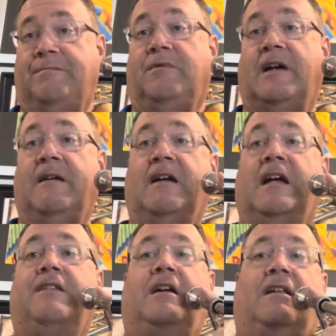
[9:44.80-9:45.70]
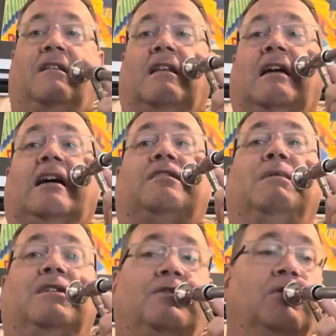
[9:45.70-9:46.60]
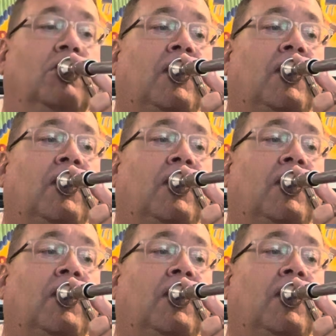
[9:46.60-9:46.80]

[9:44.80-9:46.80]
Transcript: Okay, and then last measure.